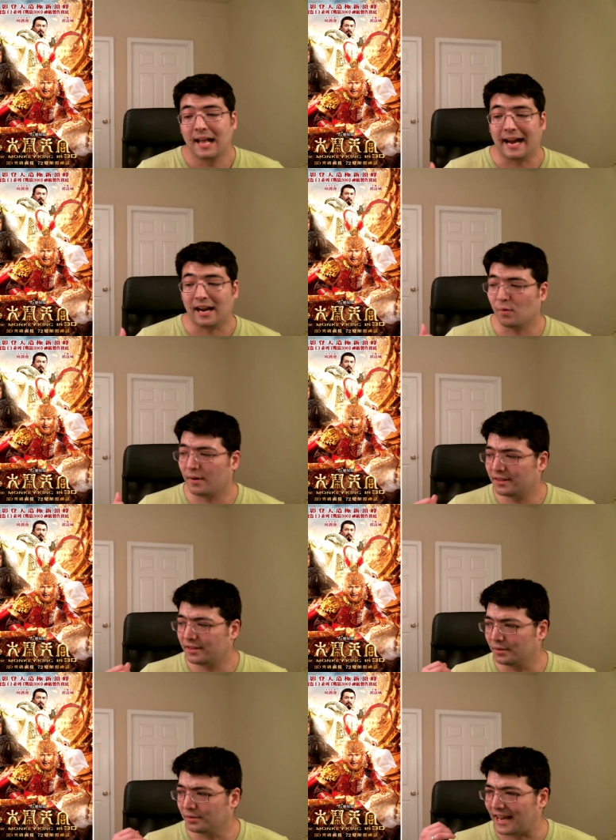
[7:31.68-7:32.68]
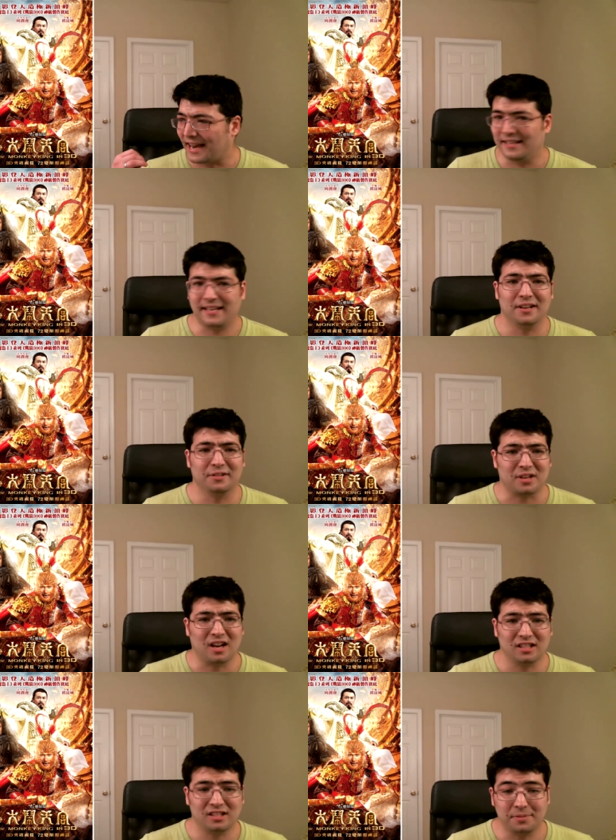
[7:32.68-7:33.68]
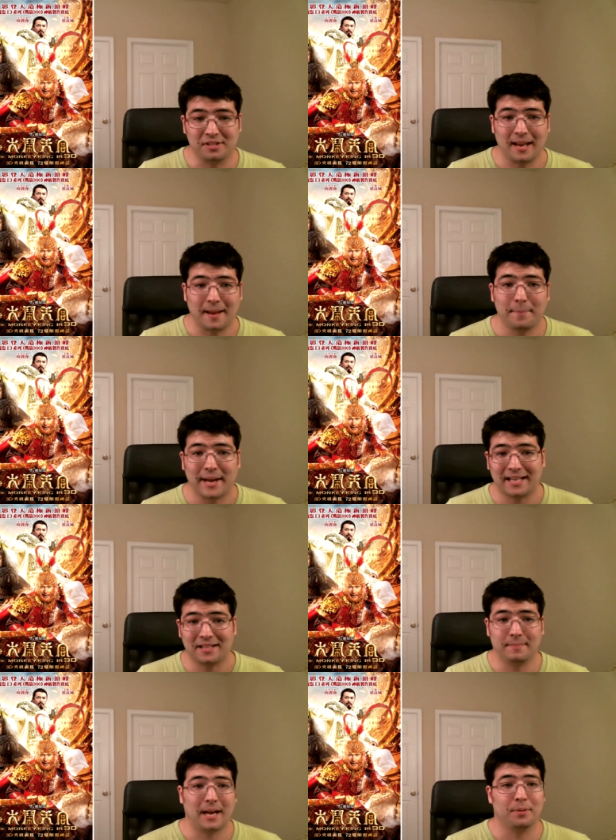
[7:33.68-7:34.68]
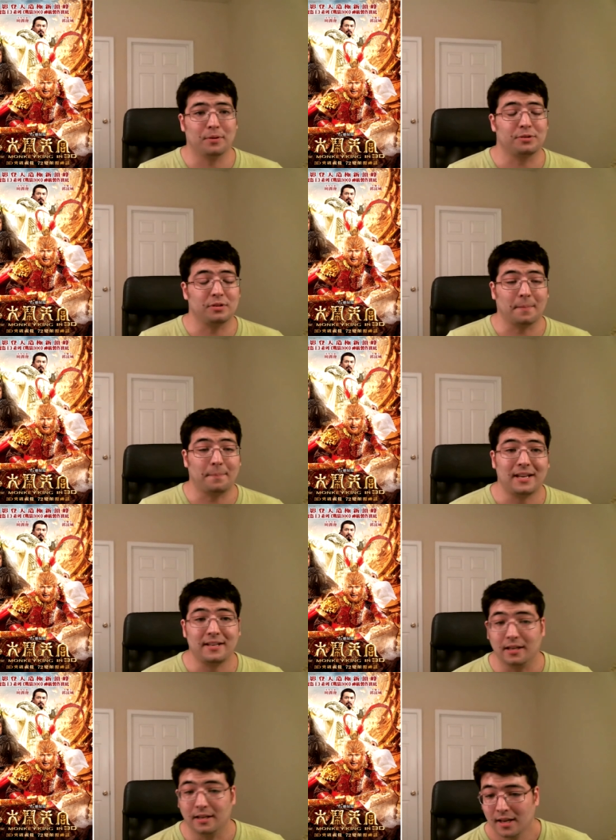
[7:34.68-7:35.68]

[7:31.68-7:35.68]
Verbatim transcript: I don't want those ideas or concepts to impact my personal opinion.